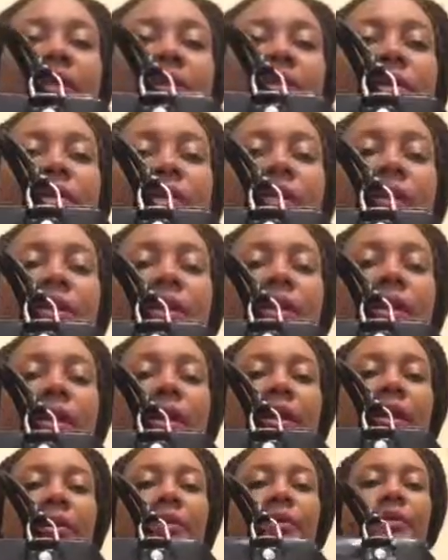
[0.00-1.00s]
It's got
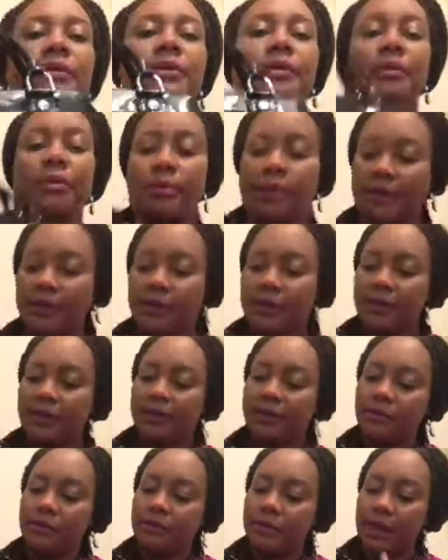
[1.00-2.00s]

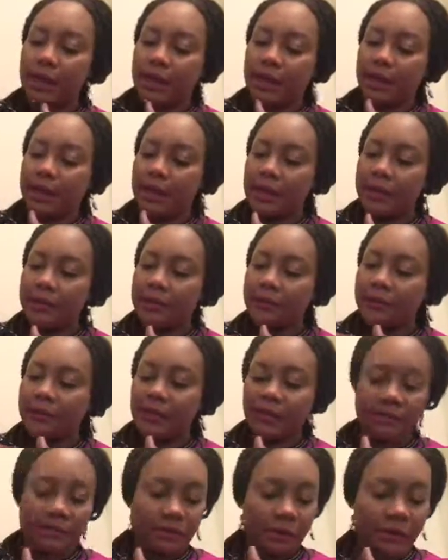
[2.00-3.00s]
compartment
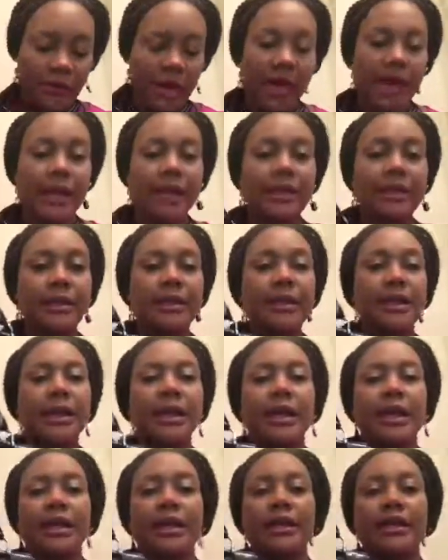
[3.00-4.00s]
for cards.
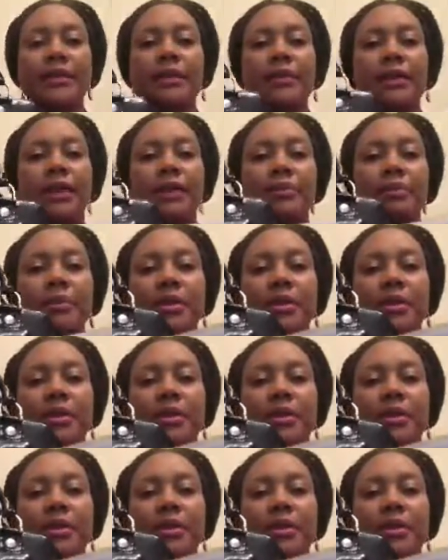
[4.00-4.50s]
It's got a